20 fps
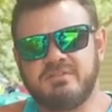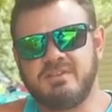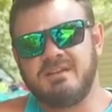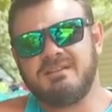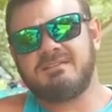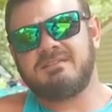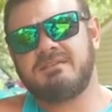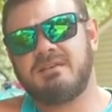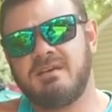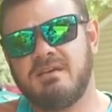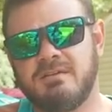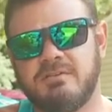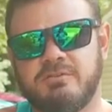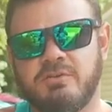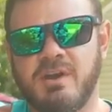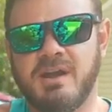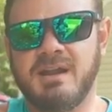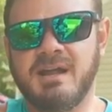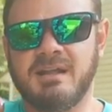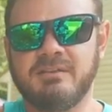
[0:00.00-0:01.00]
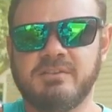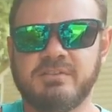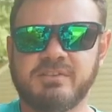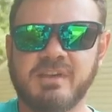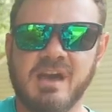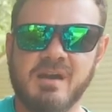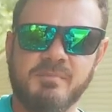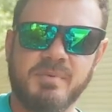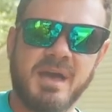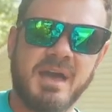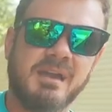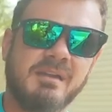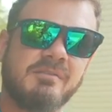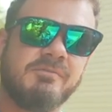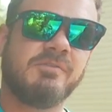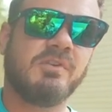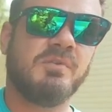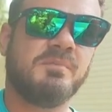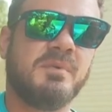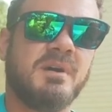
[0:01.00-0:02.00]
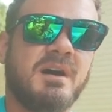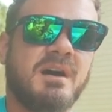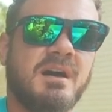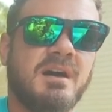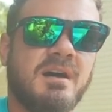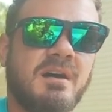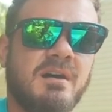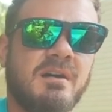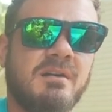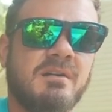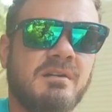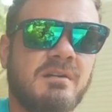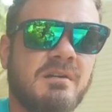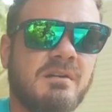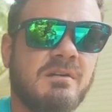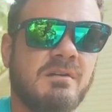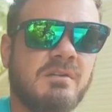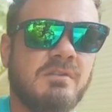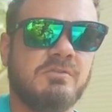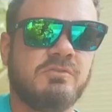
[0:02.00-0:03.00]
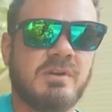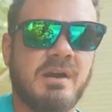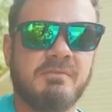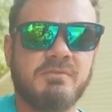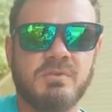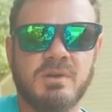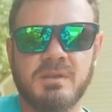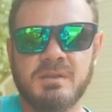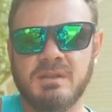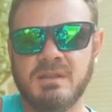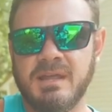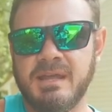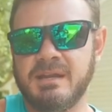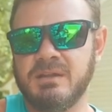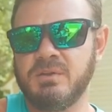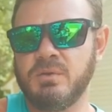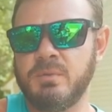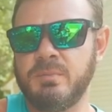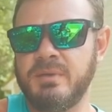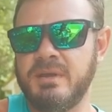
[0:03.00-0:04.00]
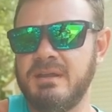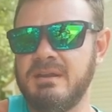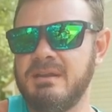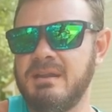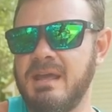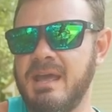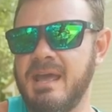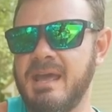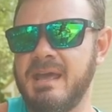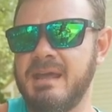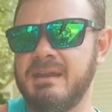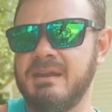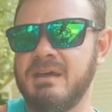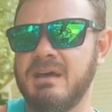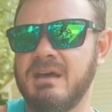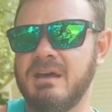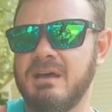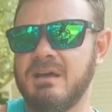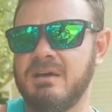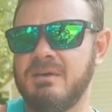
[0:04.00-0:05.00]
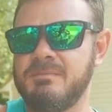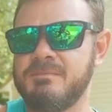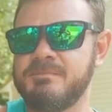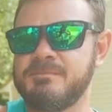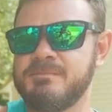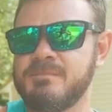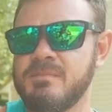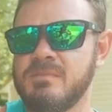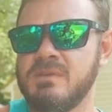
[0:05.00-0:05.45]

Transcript: and gents, Trey and I just got back from uh, driving around the land a little bit. And um,